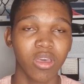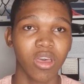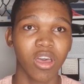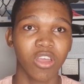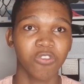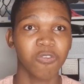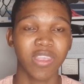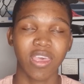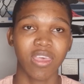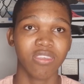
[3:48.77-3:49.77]
to
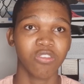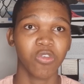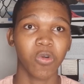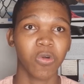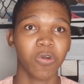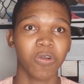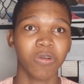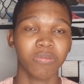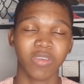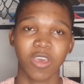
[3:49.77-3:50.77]
test your
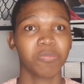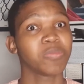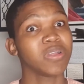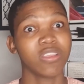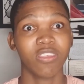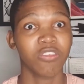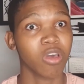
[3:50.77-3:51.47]
capabilities,